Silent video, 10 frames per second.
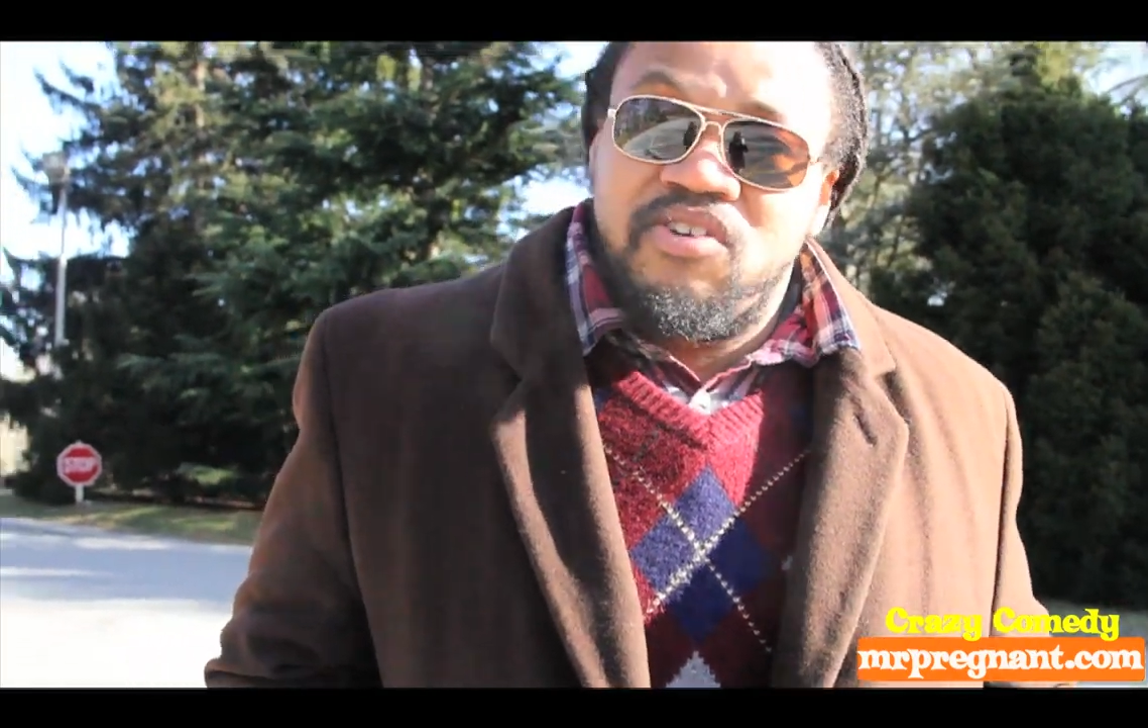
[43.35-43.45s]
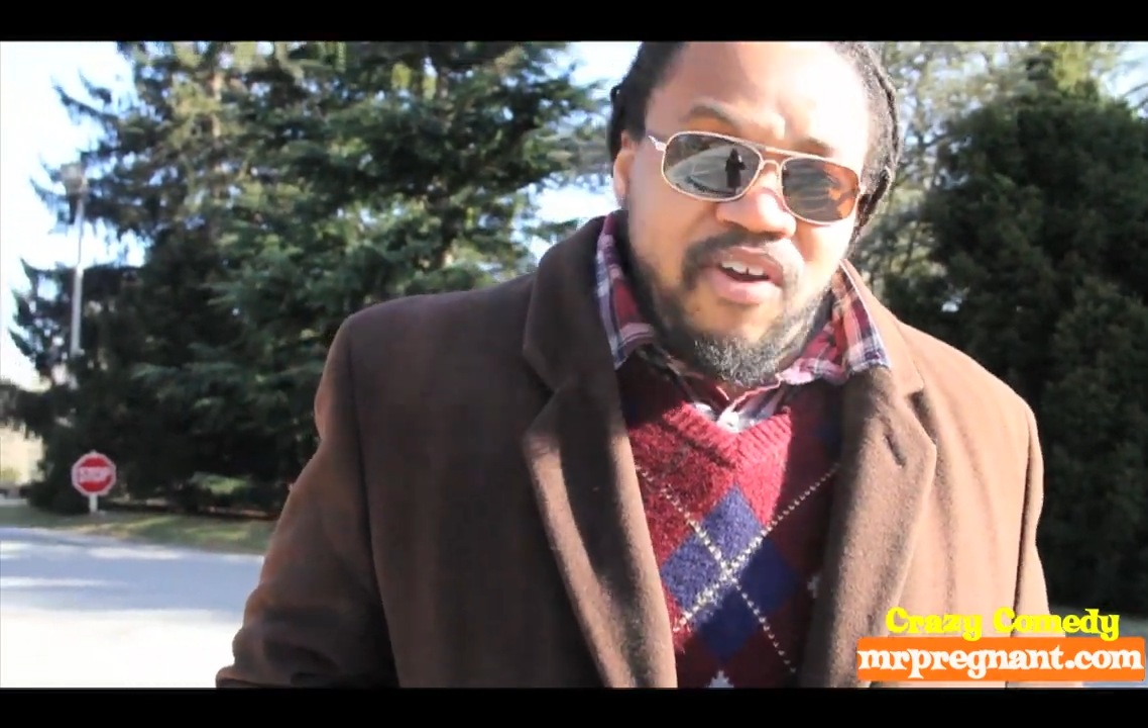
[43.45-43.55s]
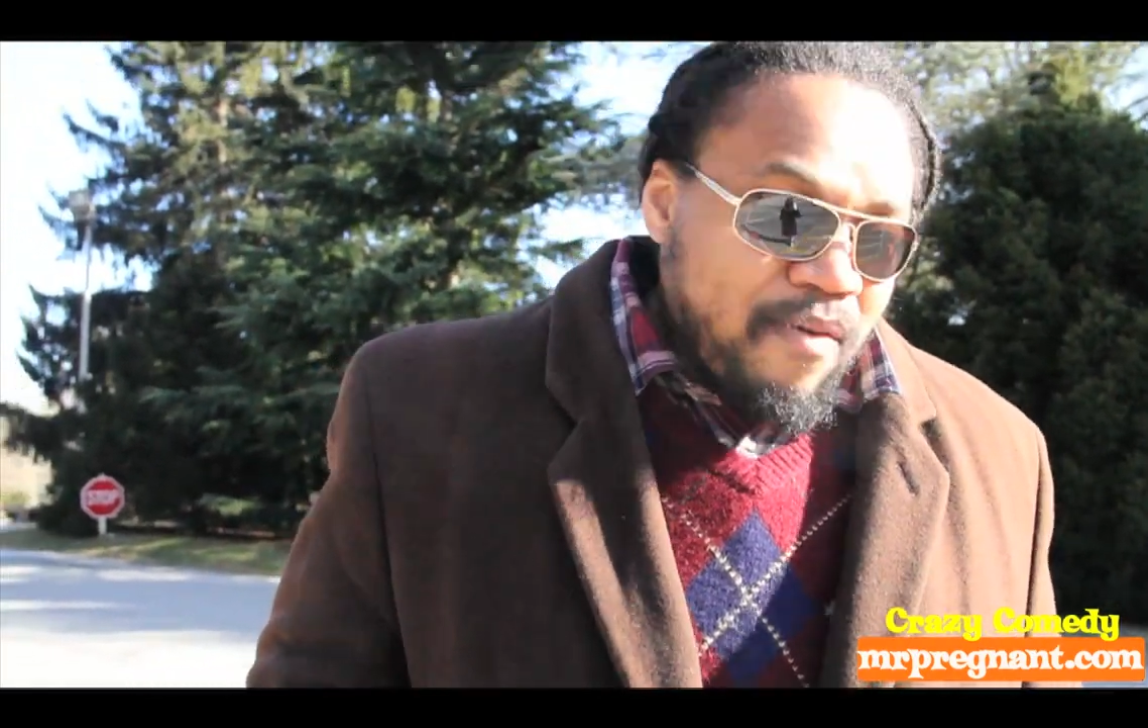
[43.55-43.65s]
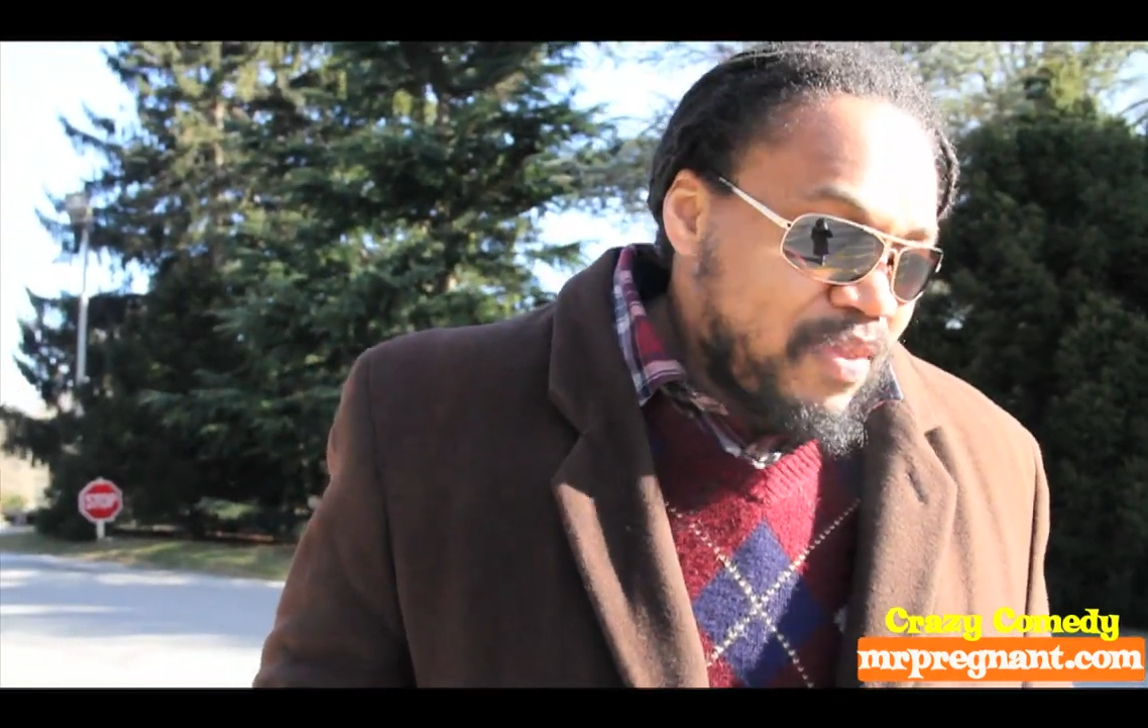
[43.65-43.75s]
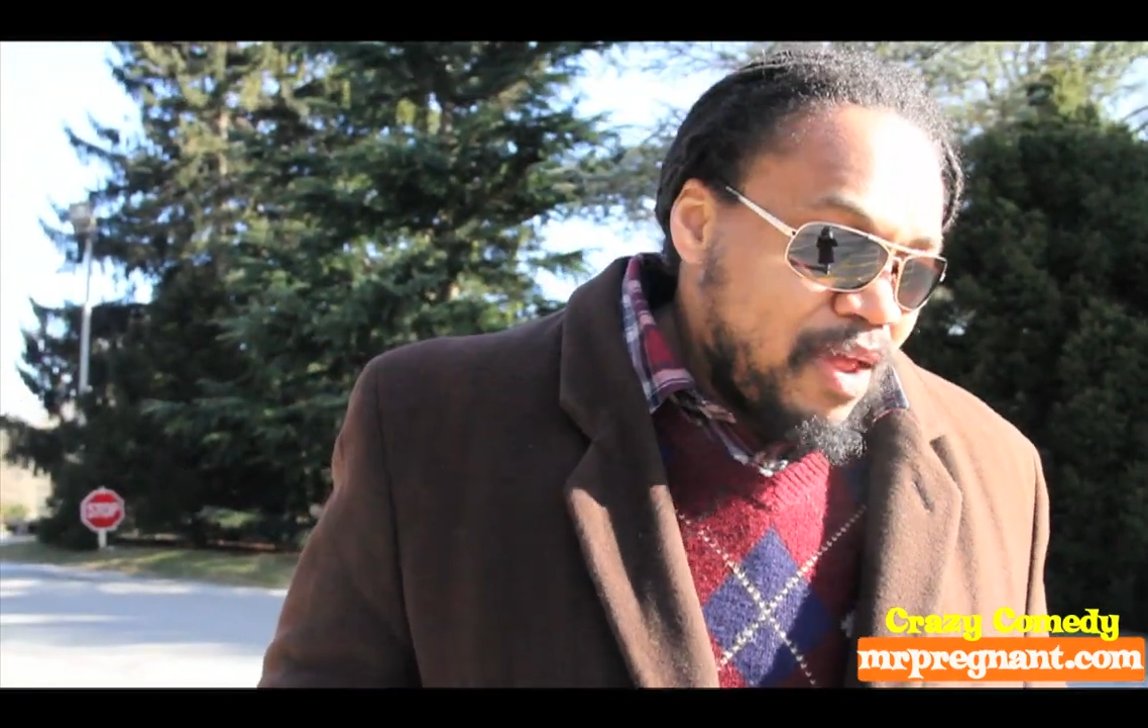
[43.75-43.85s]

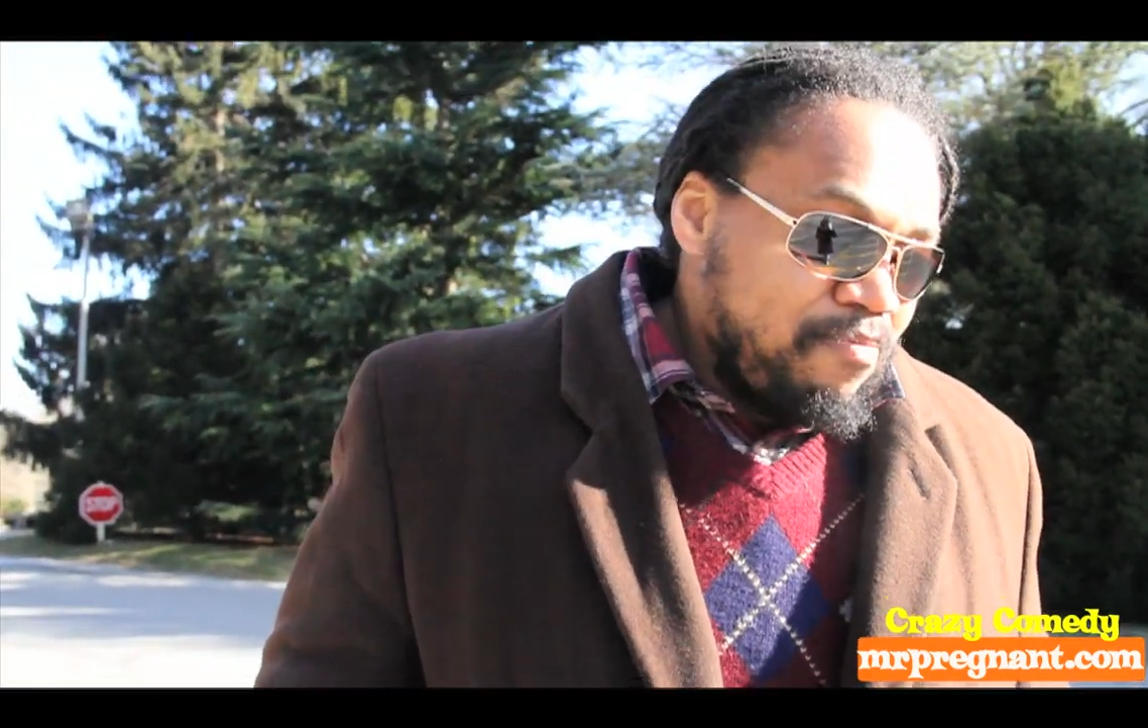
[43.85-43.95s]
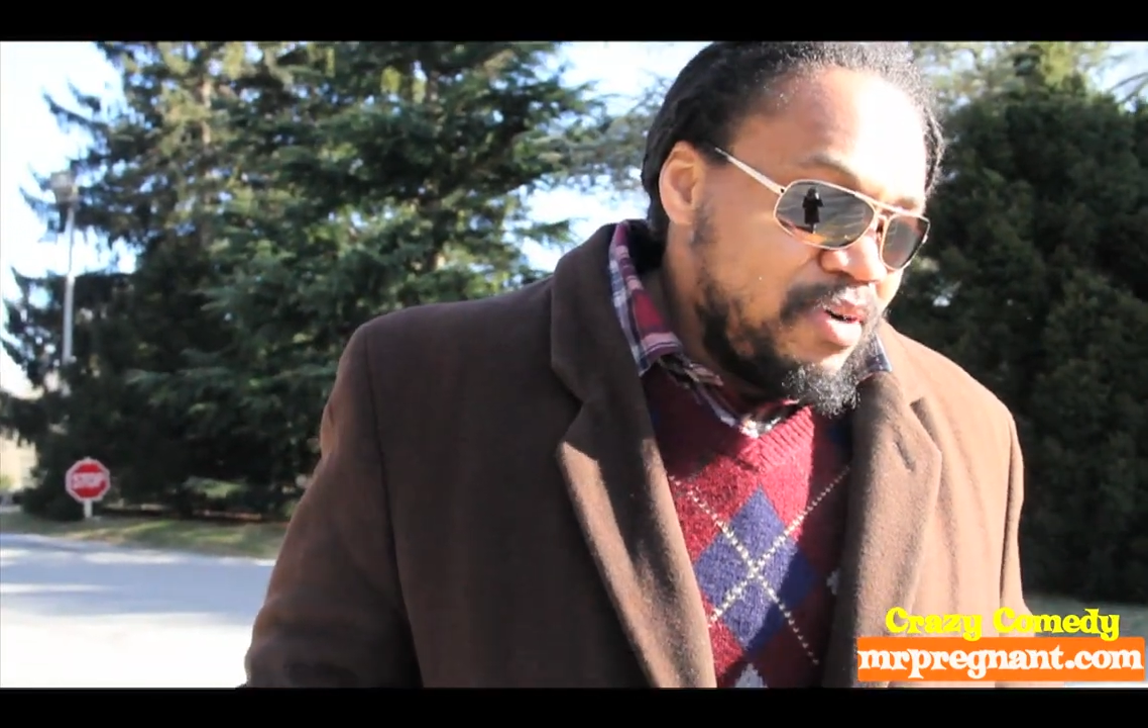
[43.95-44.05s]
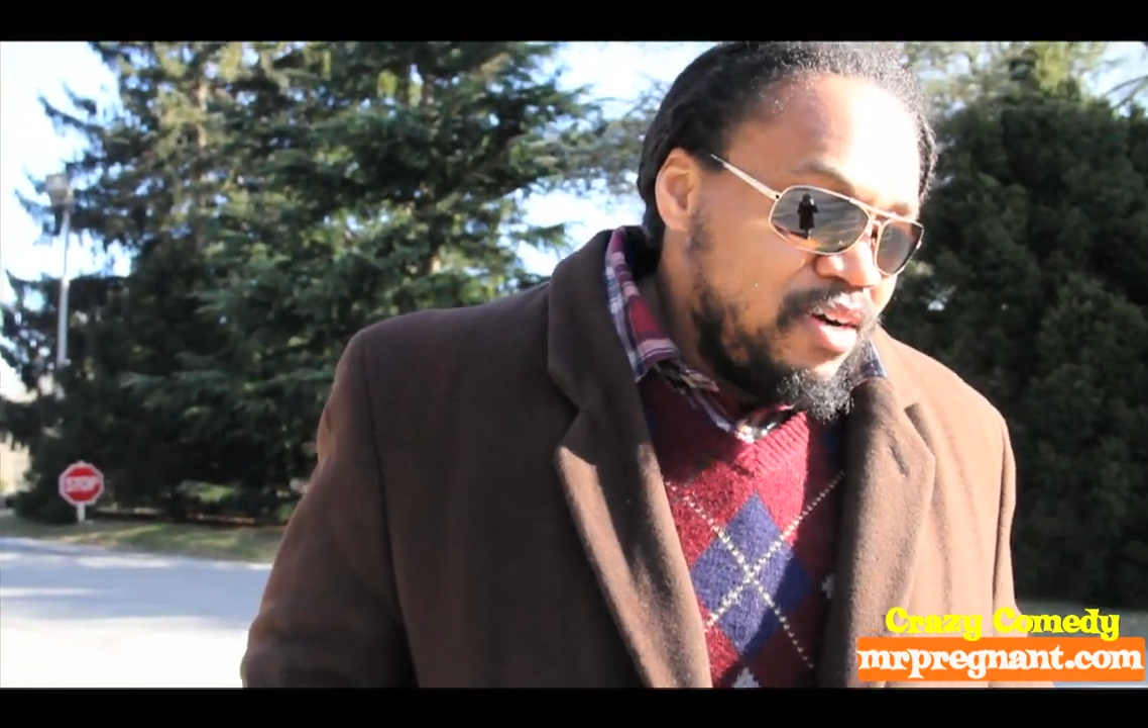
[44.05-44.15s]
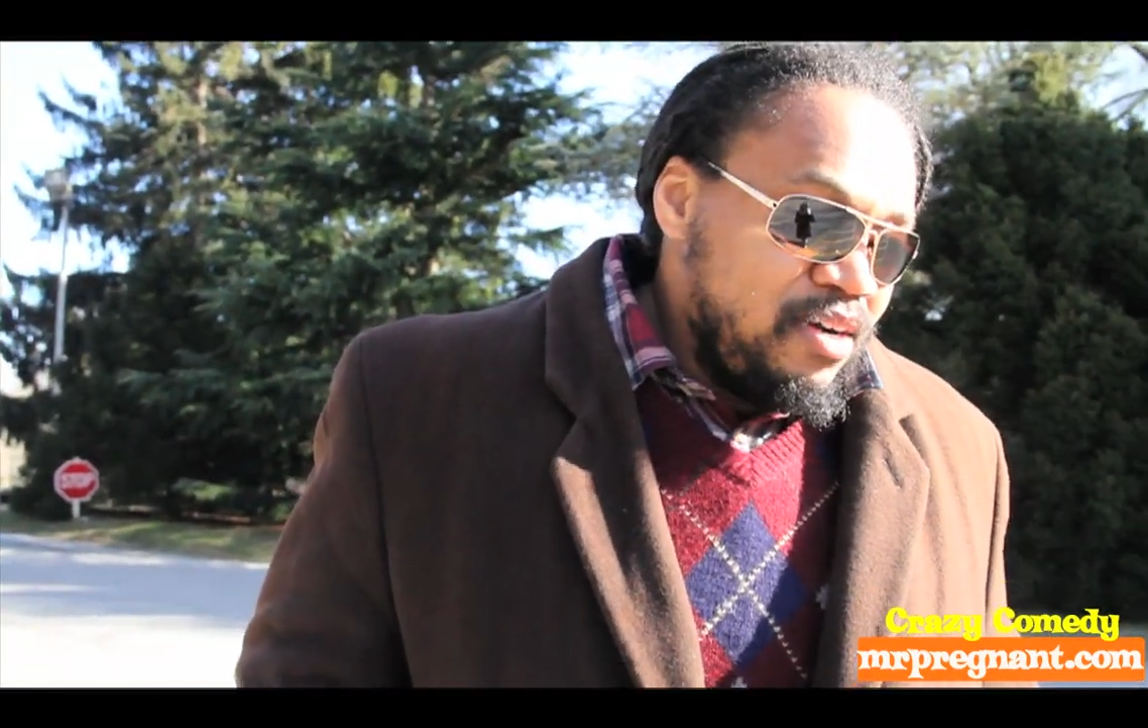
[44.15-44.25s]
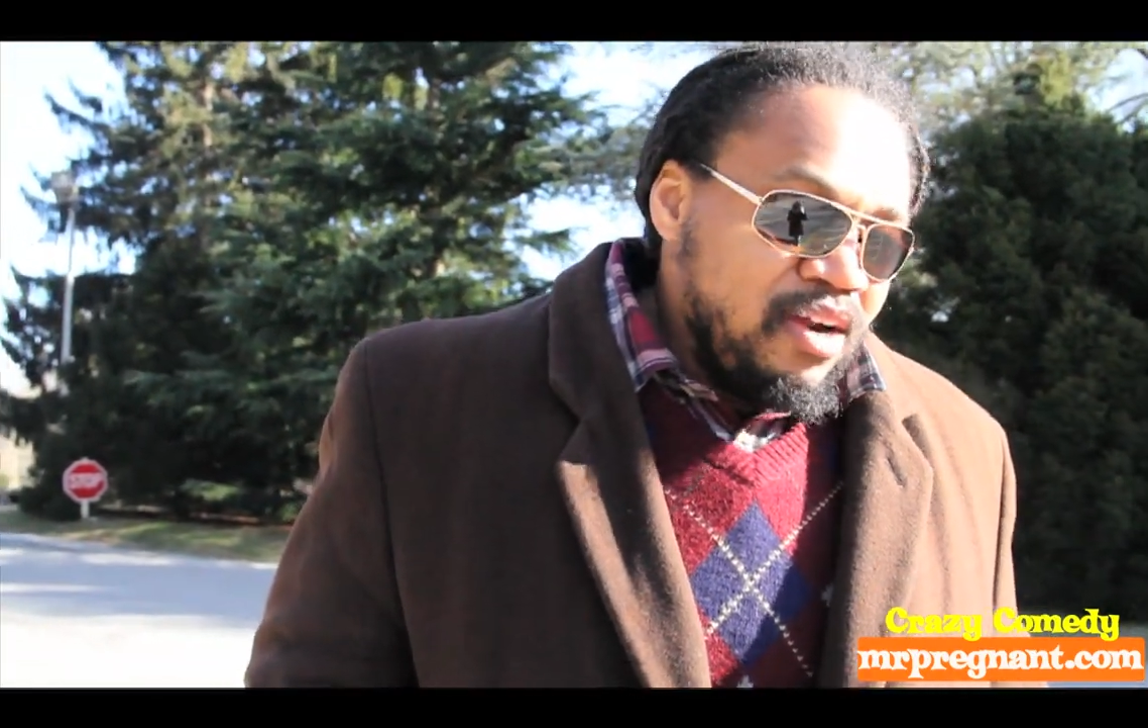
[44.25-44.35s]
grabbed that
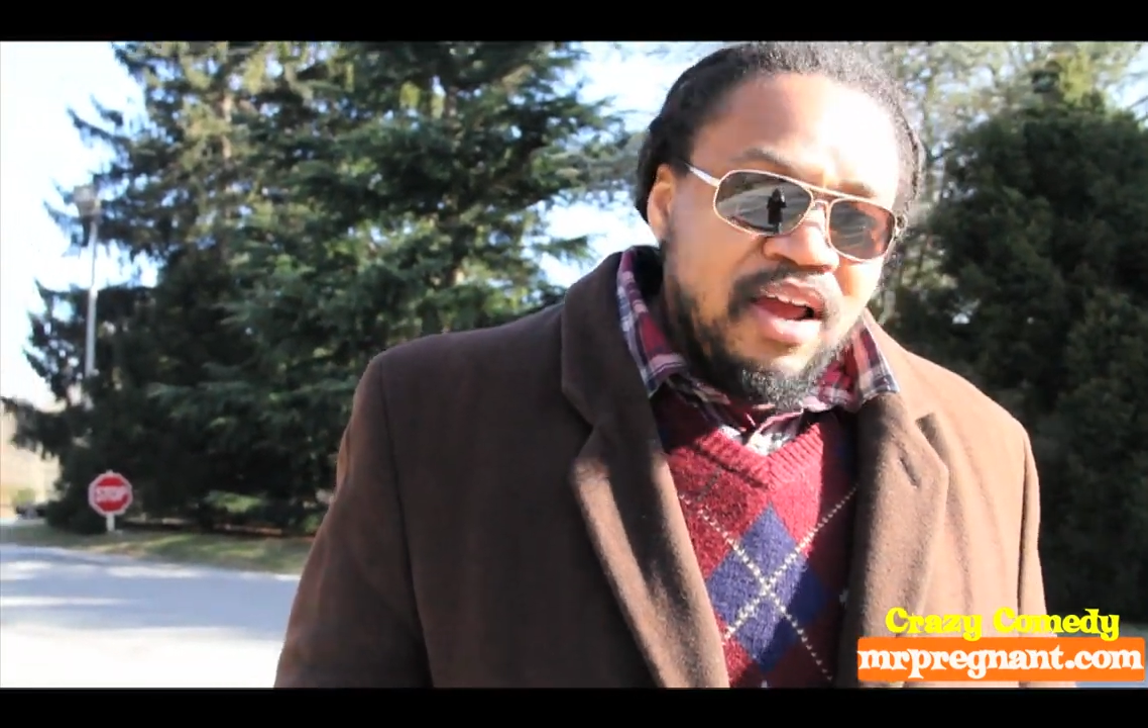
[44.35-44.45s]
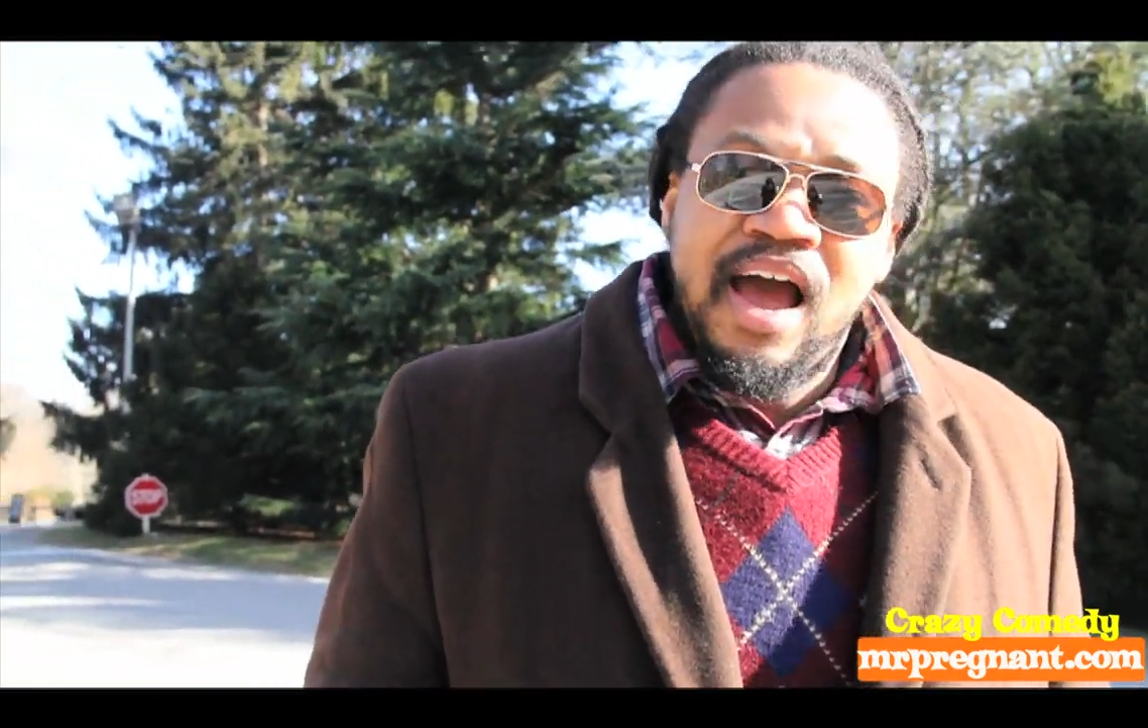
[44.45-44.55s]
bird